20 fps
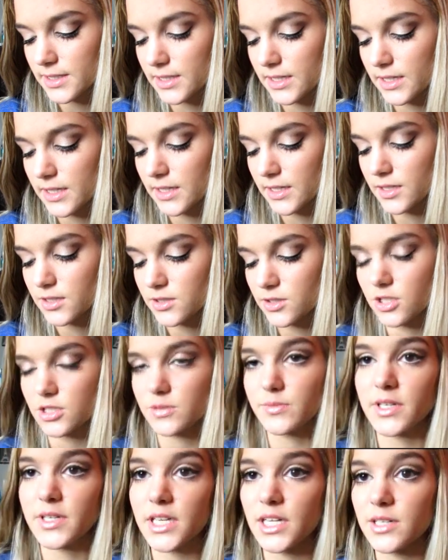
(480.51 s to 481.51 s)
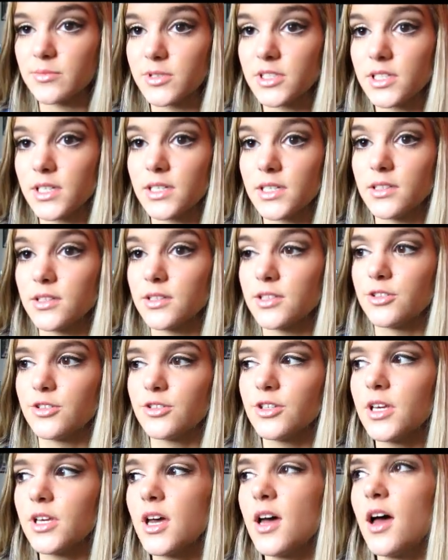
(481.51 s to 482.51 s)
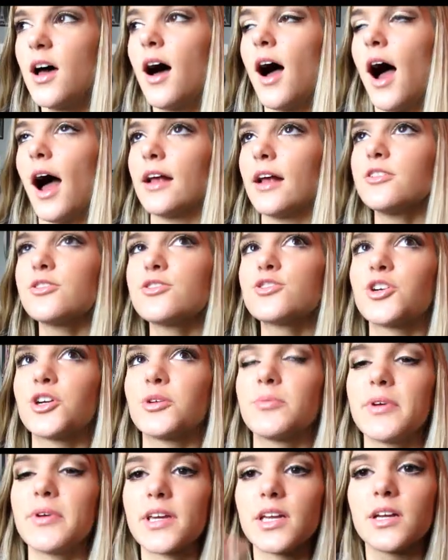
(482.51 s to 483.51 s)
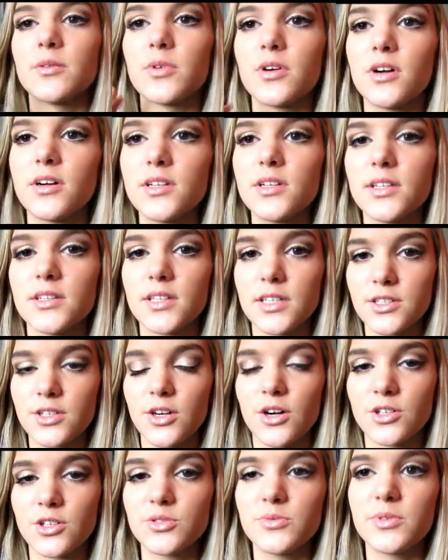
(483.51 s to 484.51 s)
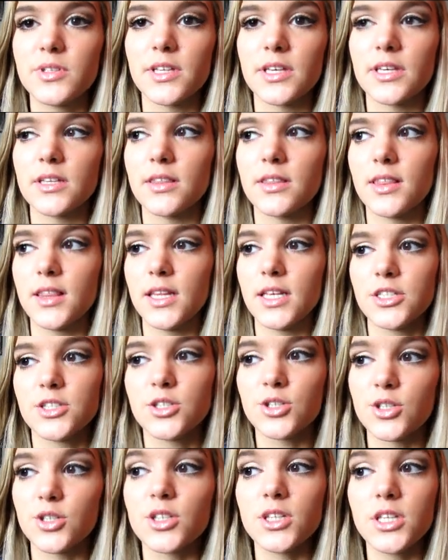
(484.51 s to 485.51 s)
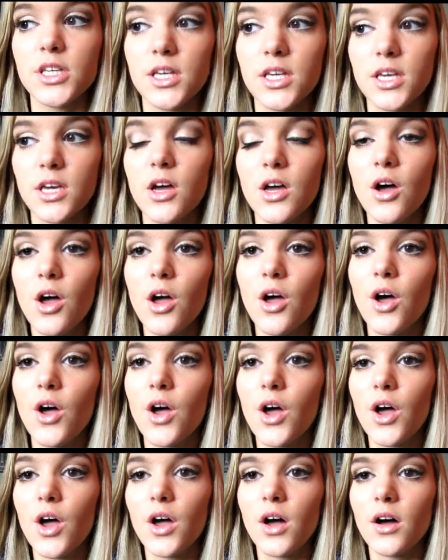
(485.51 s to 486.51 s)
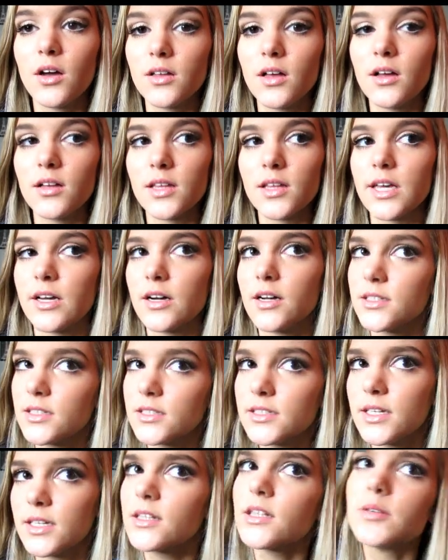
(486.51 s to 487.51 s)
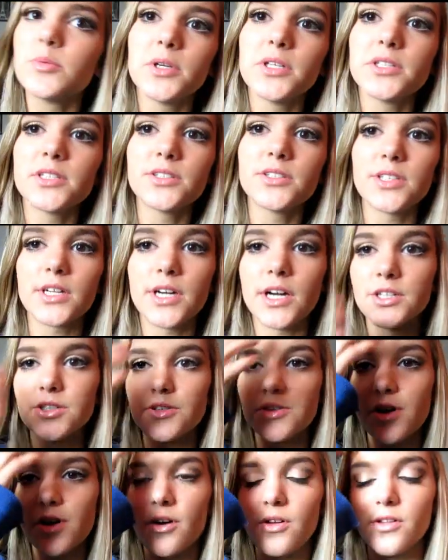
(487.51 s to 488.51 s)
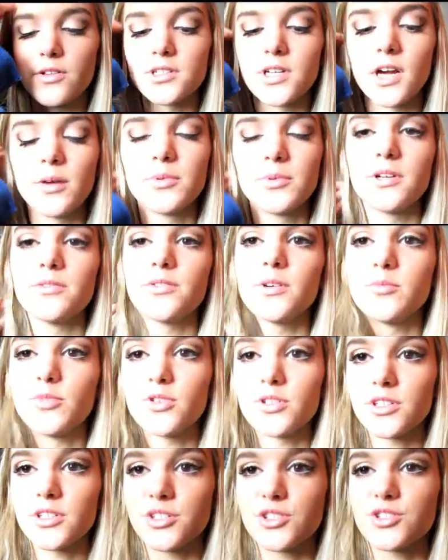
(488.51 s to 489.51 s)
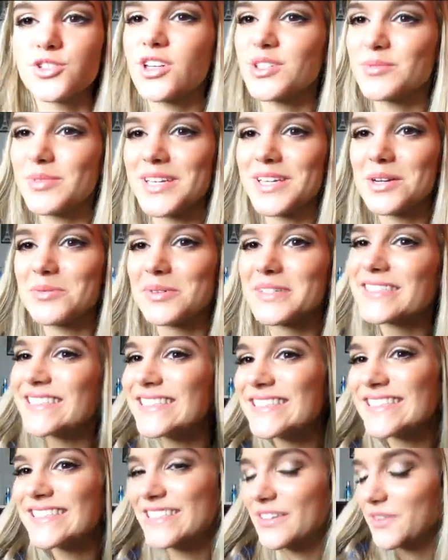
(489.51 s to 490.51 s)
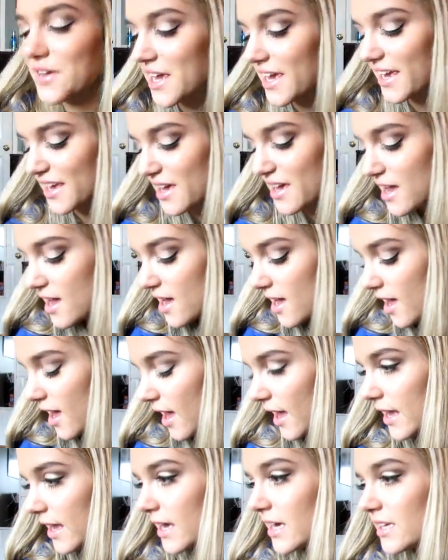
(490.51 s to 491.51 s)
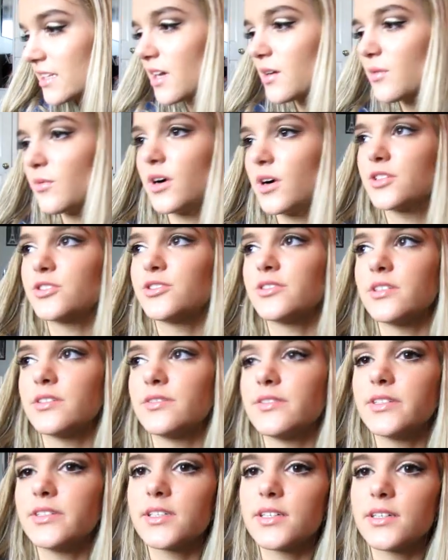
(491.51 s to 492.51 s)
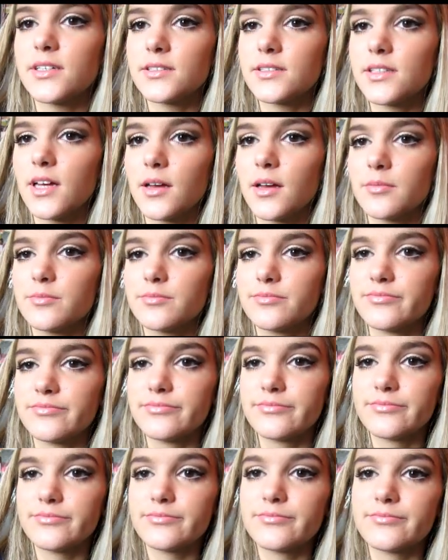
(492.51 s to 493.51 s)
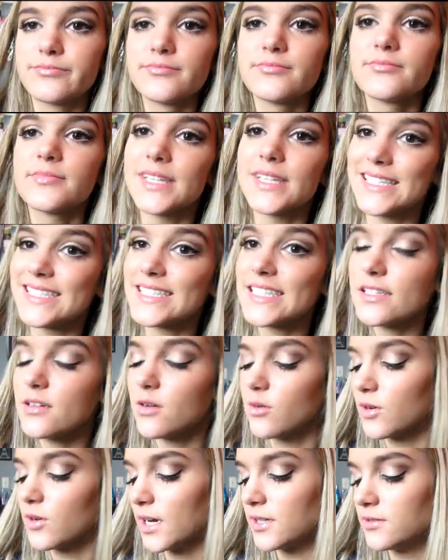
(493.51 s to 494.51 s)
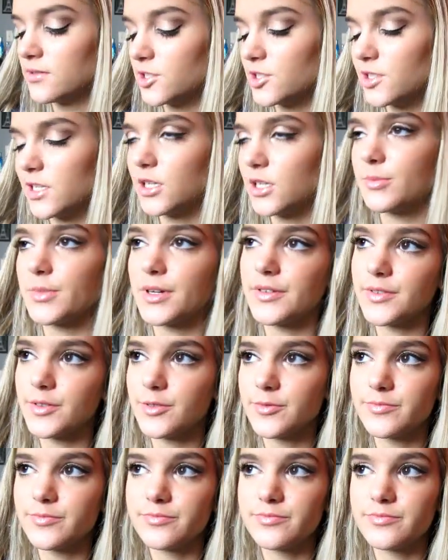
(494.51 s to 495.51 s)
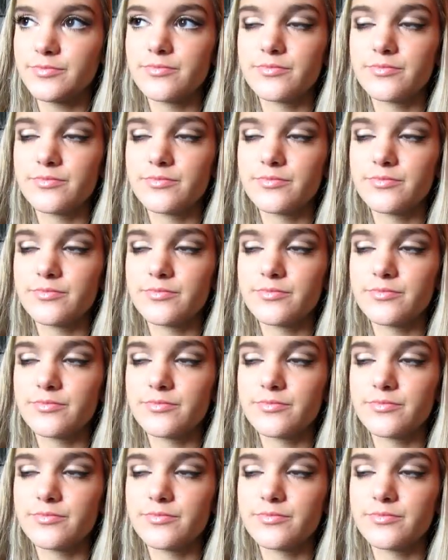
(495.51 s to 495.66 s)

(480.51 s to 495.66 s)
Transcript: kidding. Talk to my camera. Like, literally, I just turn my camera on and, like, talk to it, like, literally, like, on a daily basis. Like, I do that all the time. Whenever I'm bored, I just talk to my camera. Okay. And I watch T V because I'm lazy, or I just get on my phone.